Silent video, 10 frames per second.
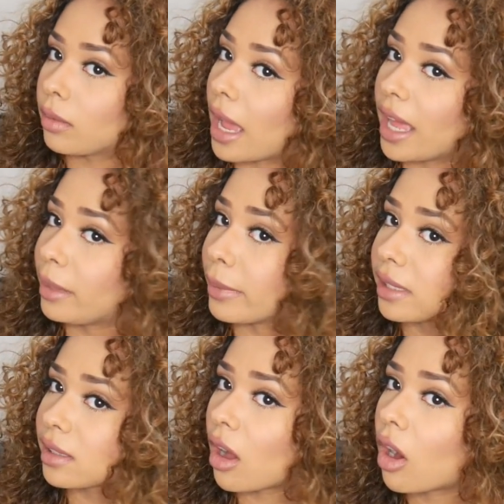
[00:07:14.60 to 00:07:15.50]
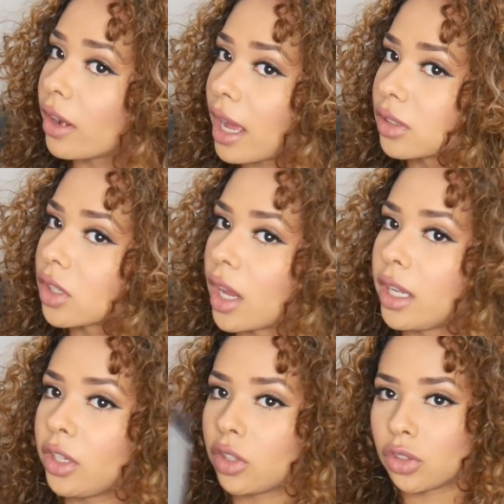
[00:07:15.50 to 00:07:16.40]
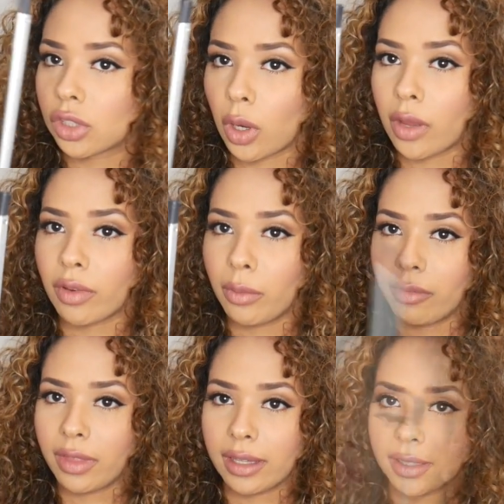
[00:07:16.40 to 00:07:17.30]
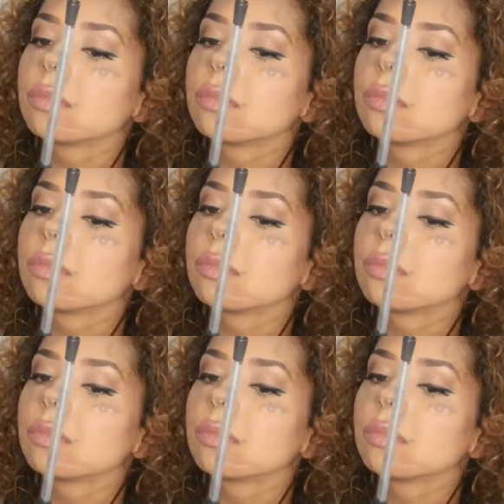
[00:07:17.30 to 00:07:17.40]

any bits that aren't as curly you can just go over it with this.